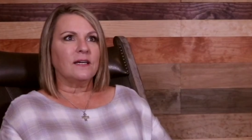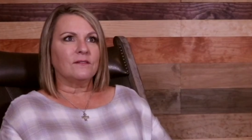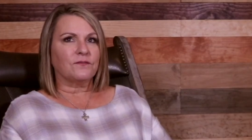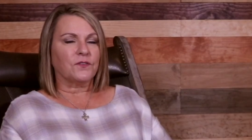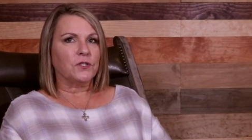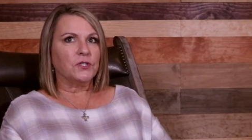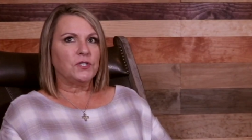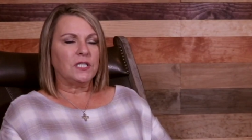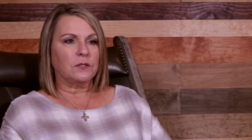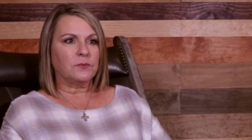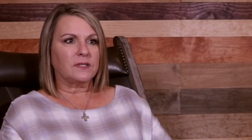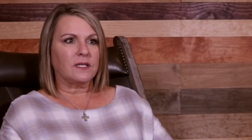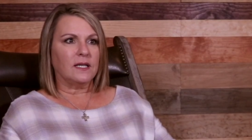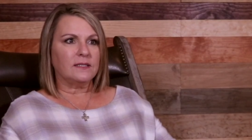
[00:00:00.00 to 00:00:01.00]
That first
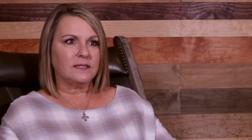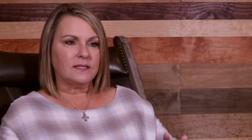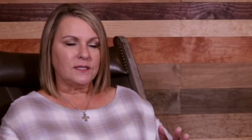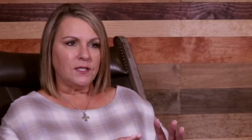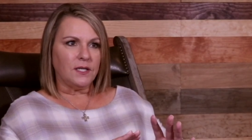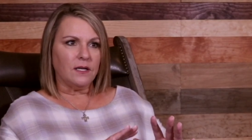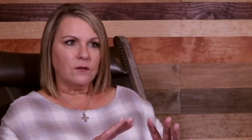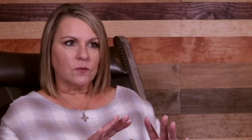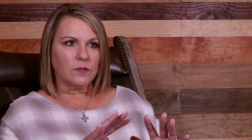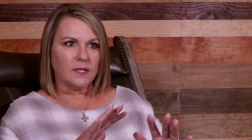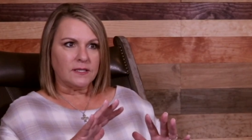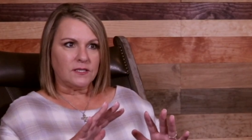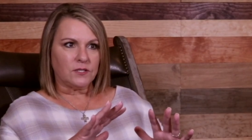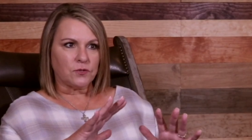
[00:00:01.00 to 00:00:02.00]
year was,
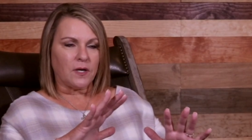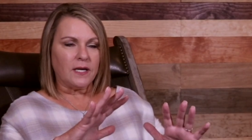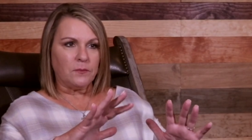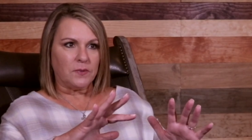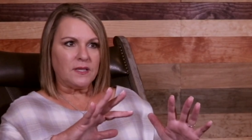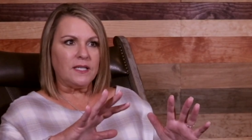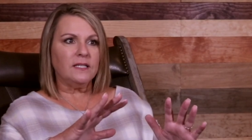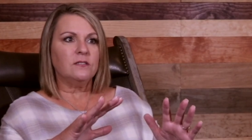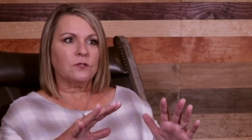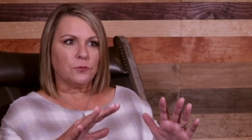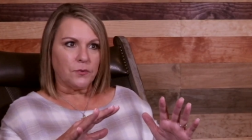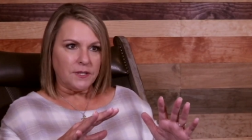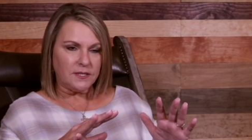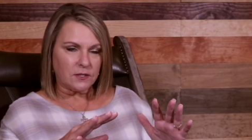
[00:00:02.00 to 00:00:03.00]
let's try it with these
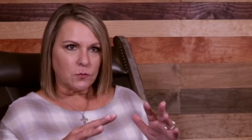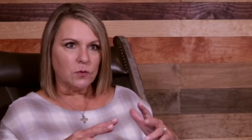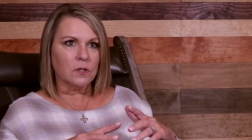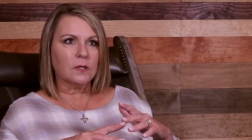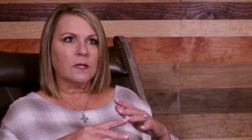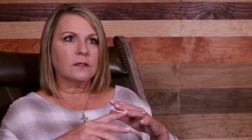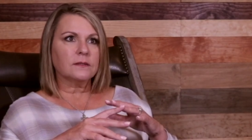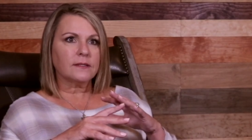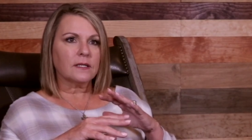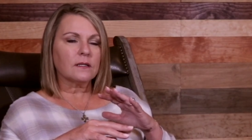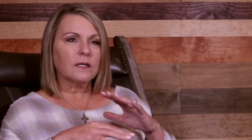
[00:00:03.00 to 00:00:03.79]
three schools.